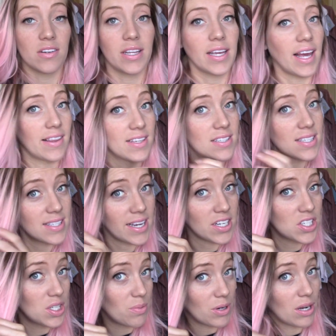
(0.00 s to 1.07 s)
Like this is
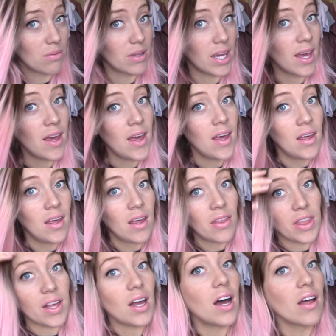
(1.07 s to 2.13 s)
actually probably
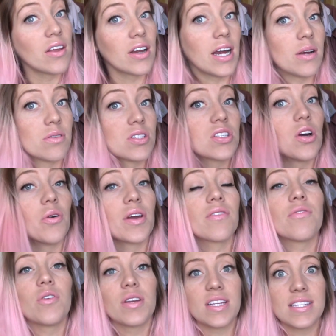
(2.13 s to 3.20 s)
the color I was going
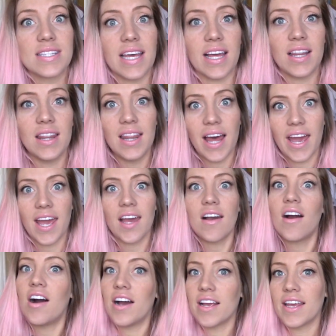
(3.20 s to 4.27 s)
for, this like light
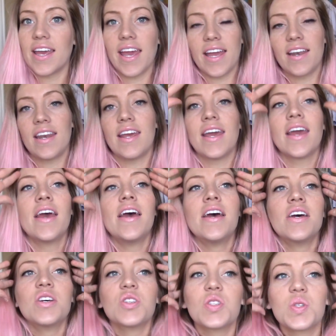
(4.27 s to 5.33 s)
cotton candy,
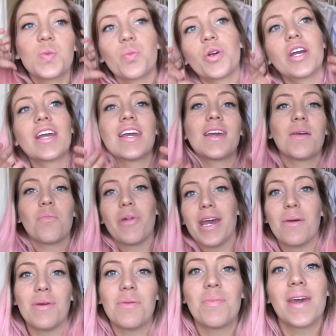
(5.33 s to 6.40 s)
springy
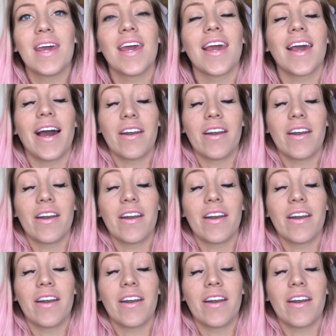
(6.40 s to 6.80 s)
baby pink.